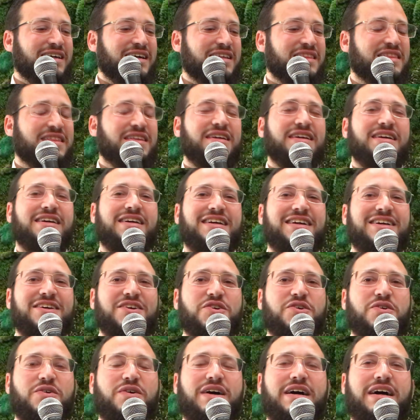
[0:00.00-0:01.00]
I think,
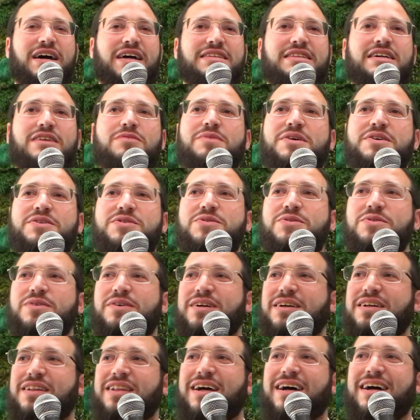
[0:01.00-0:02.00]
I tell my
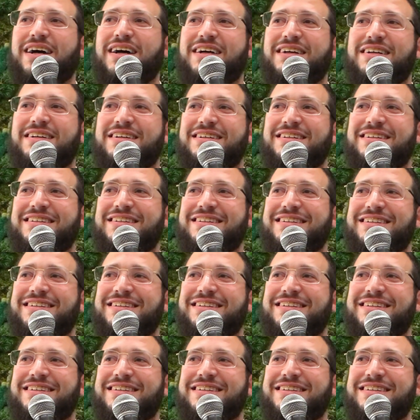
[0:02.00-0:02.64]
story a lot.